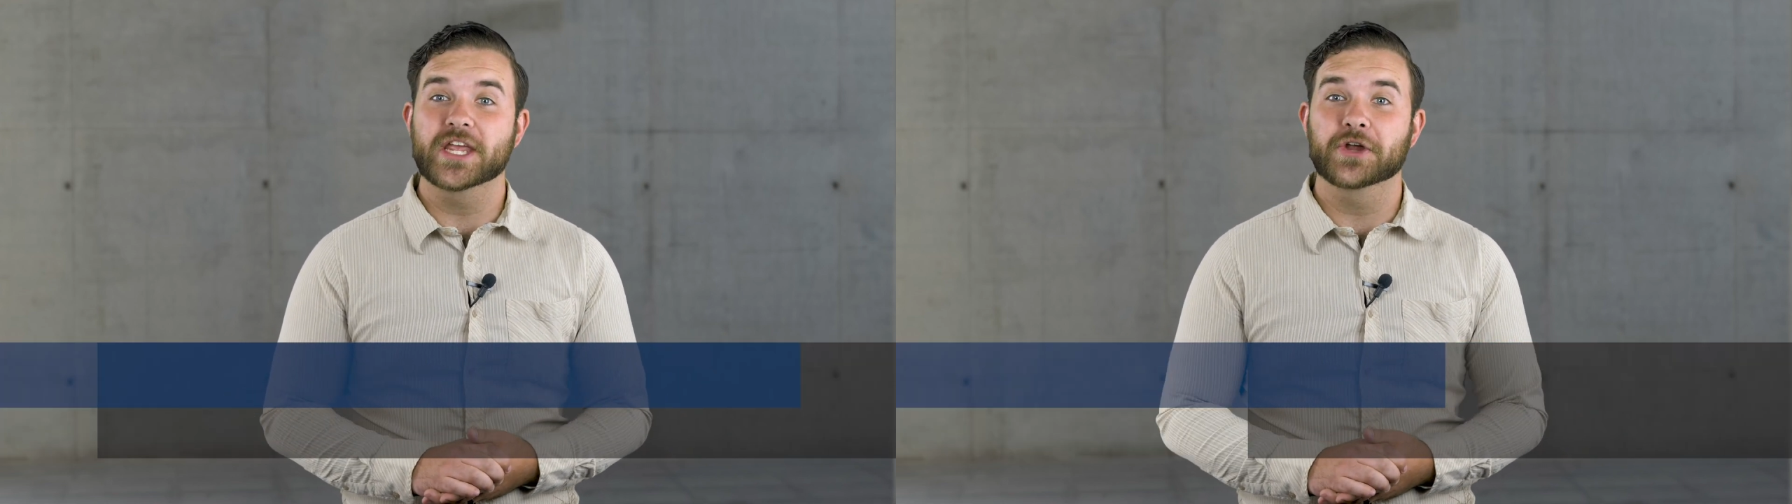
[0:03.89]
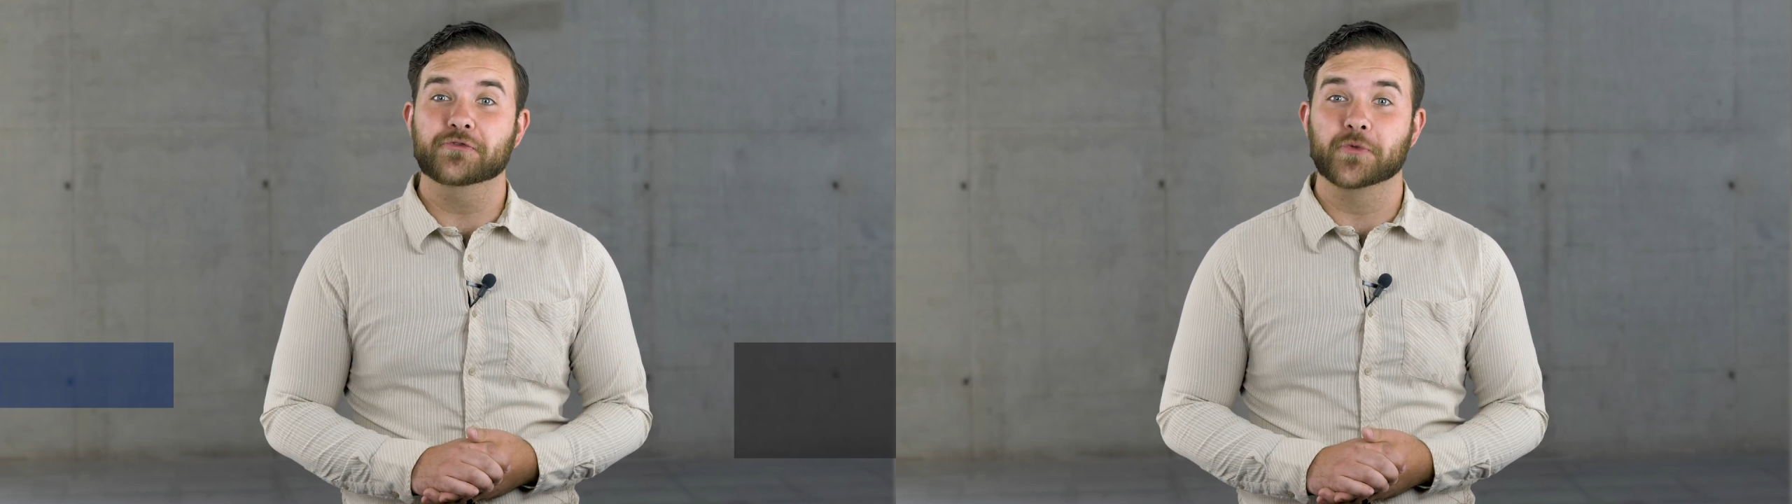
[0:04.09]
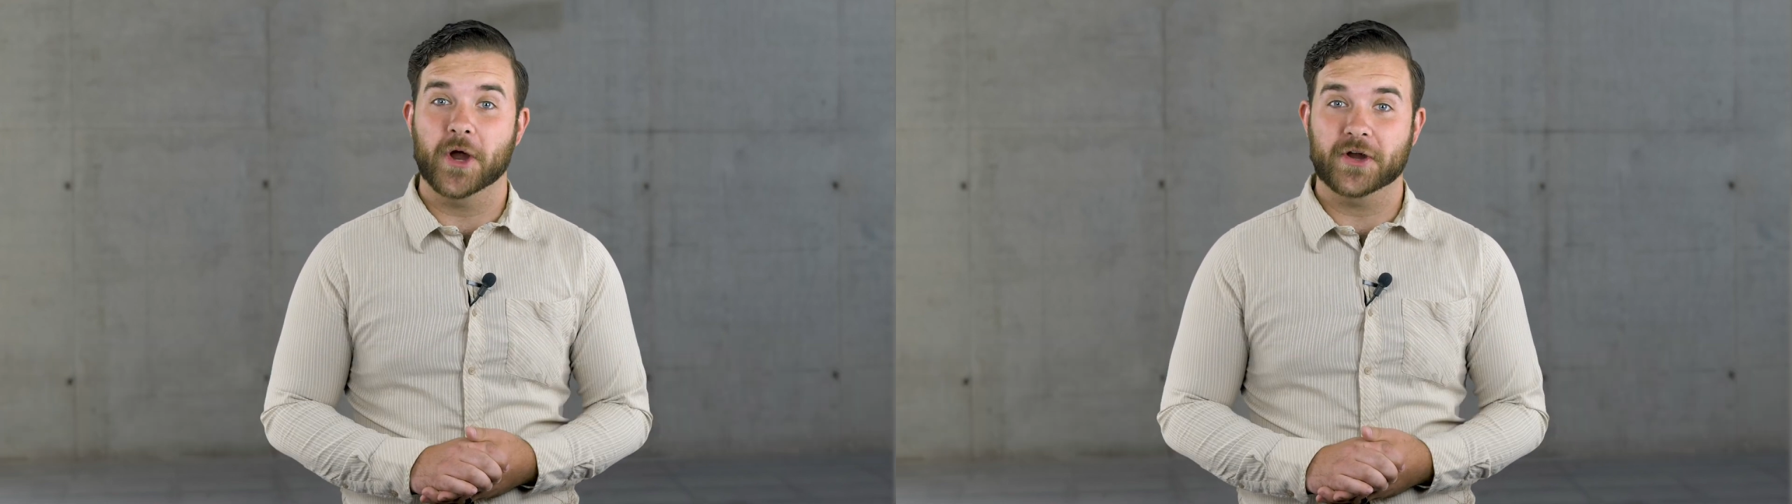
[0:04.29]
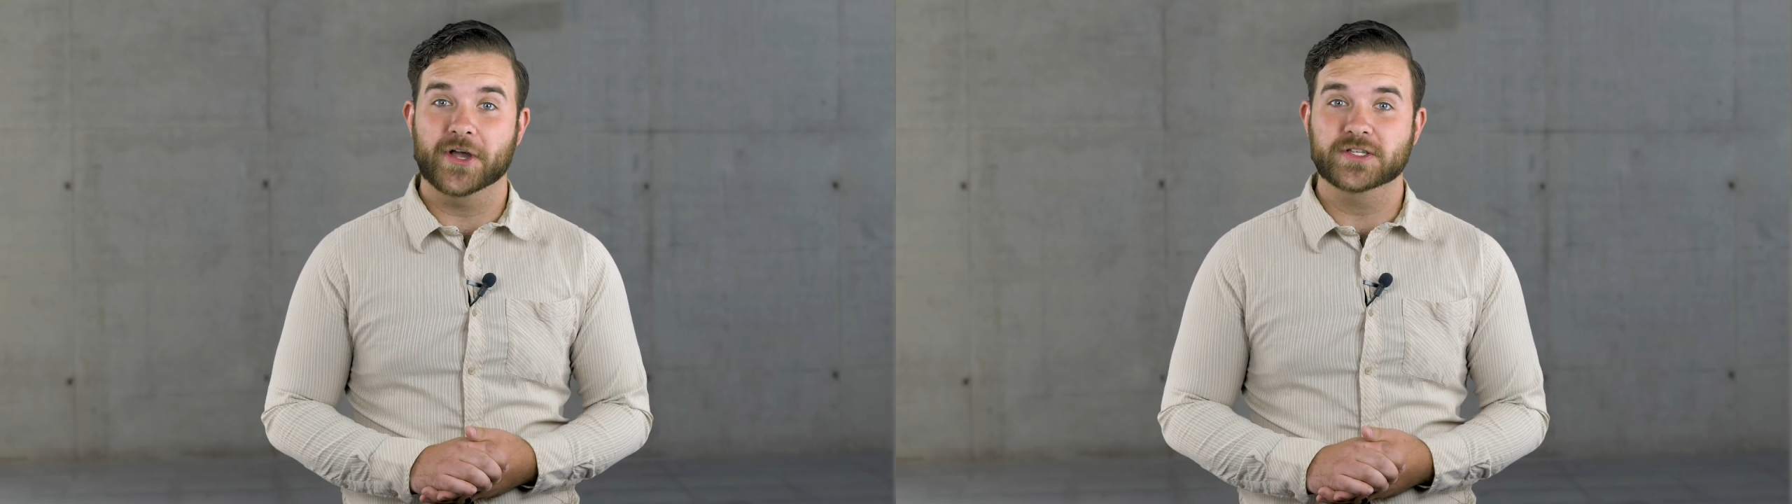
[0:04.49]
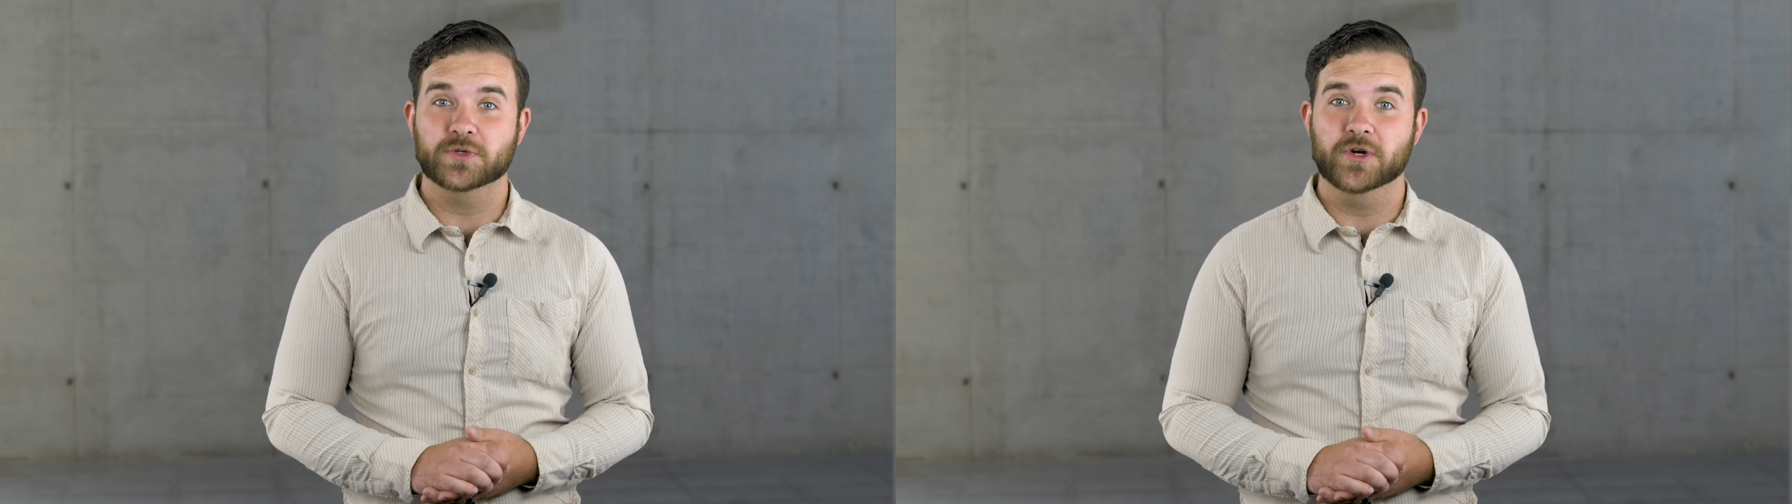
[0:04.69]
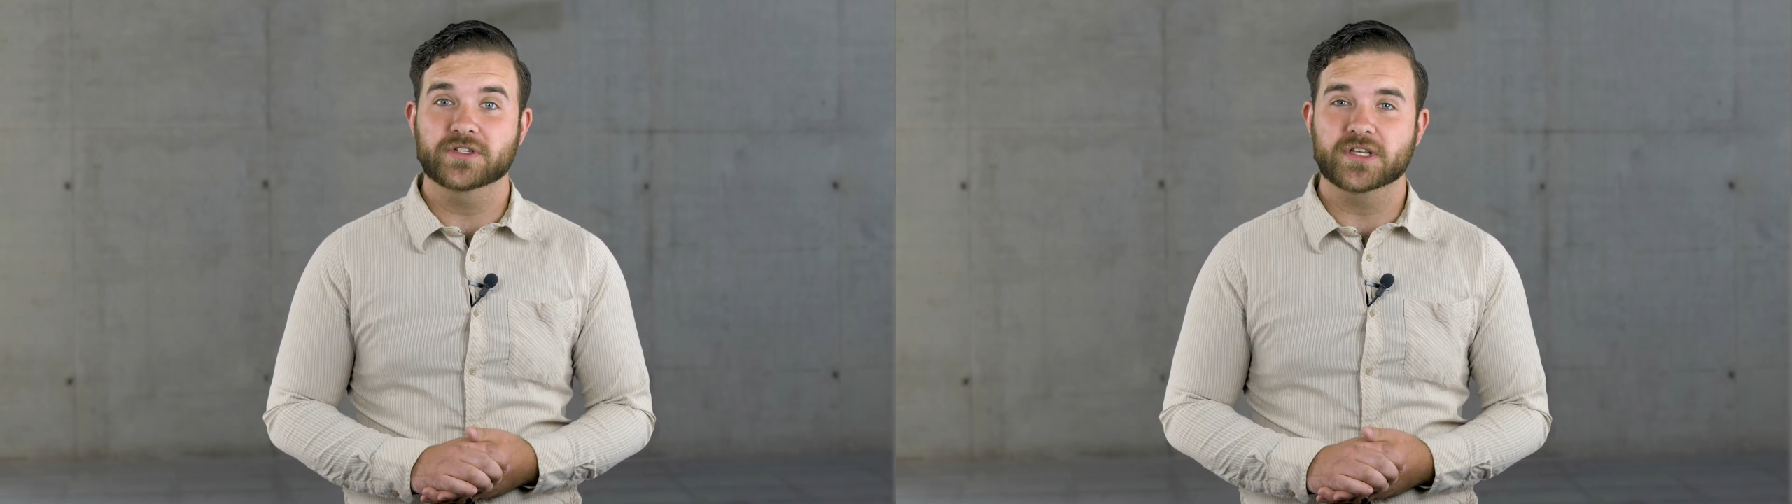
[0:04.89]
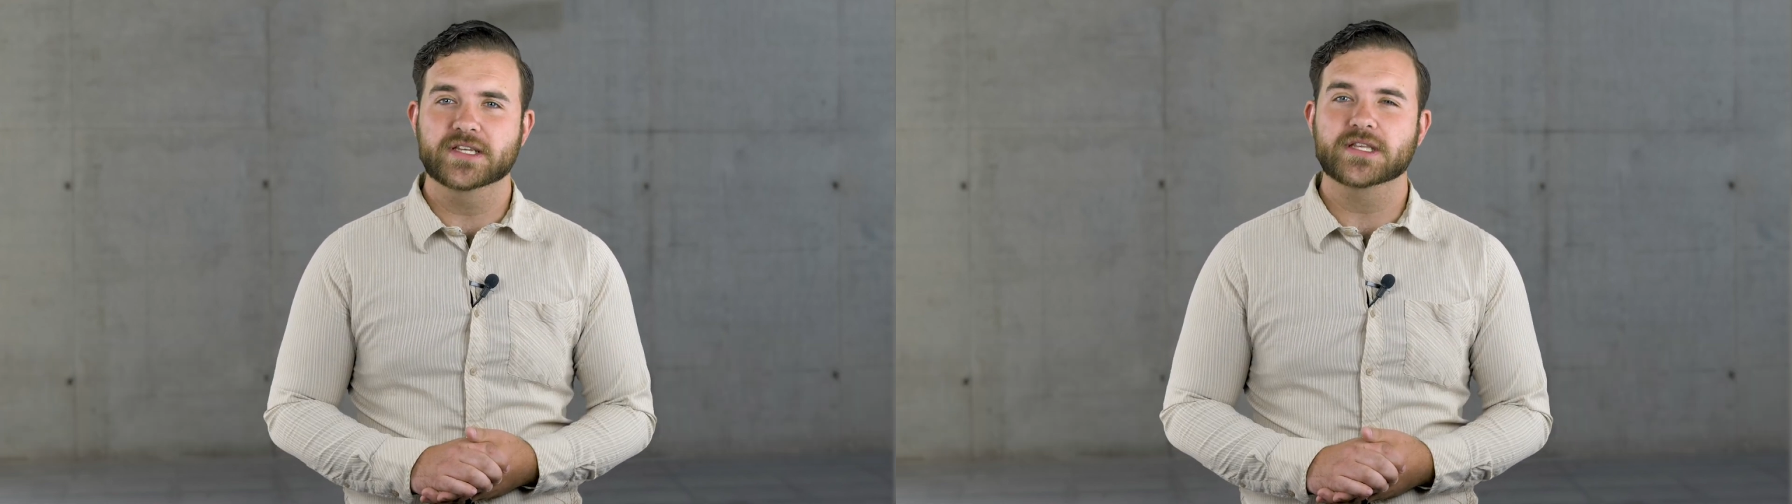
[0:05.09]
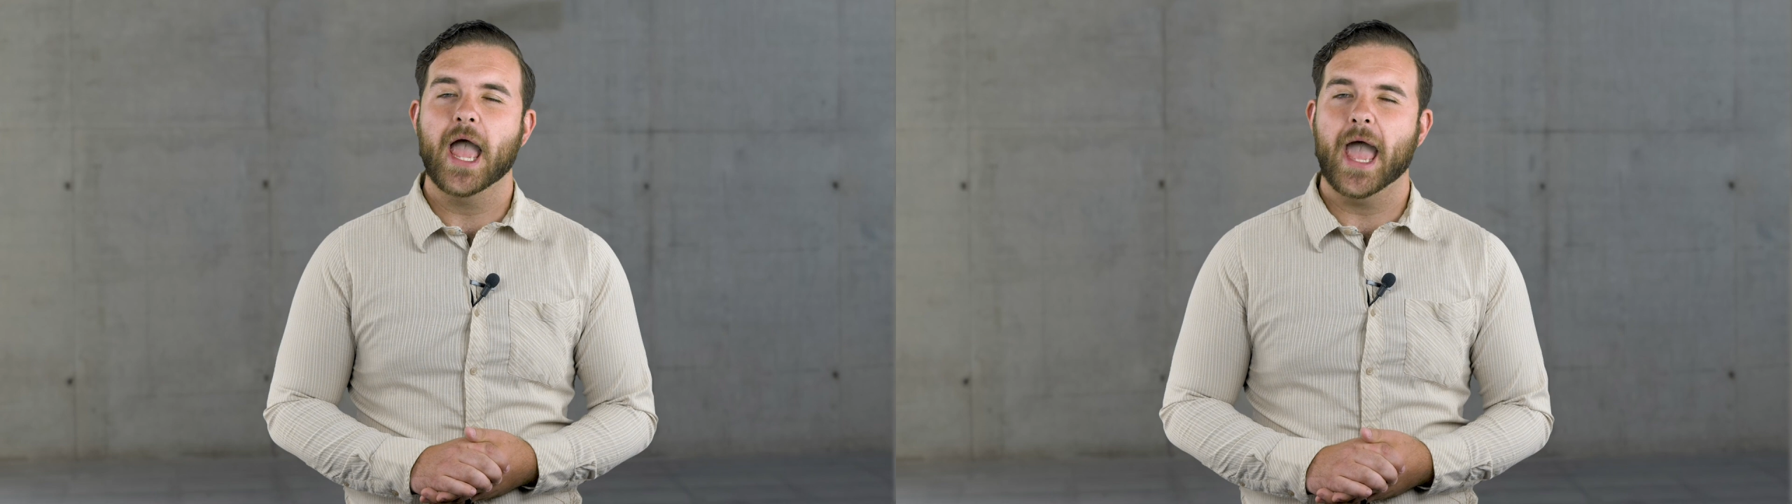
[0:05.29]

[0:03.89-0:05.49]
hear from our customers is